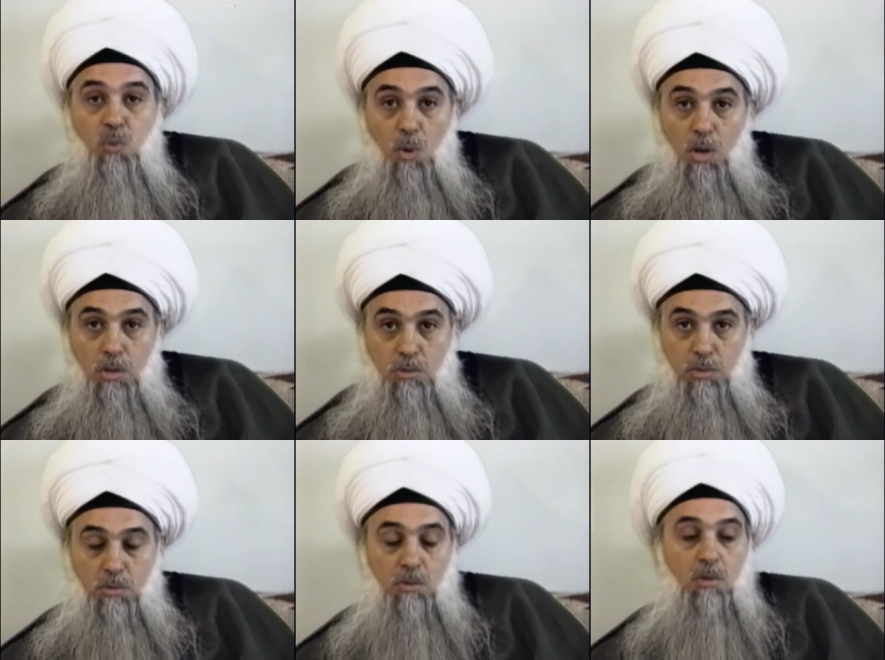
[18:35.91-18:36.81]
world
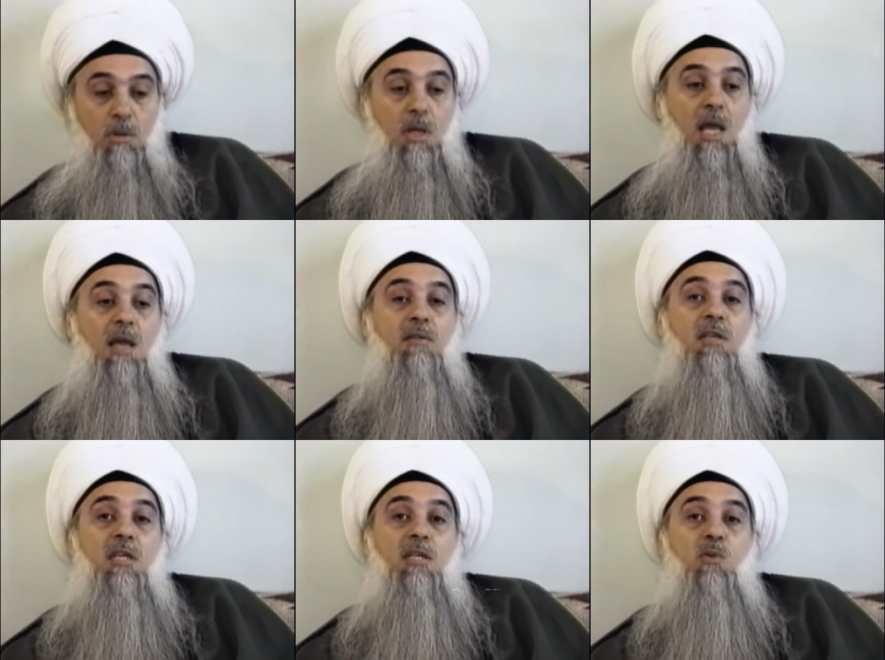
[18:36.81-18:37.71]
and
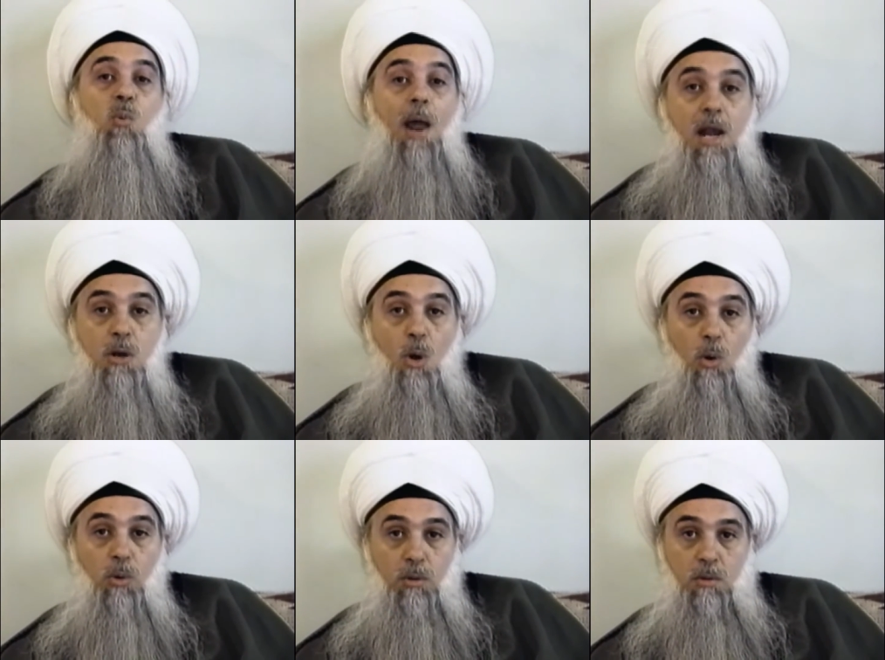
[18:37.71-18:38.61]
he is well
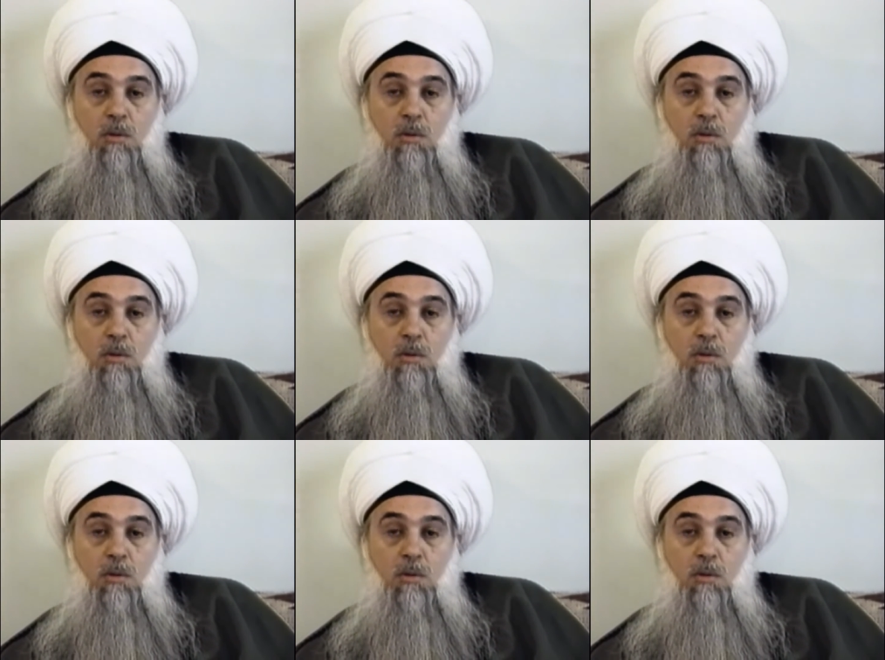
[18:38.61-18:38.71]
known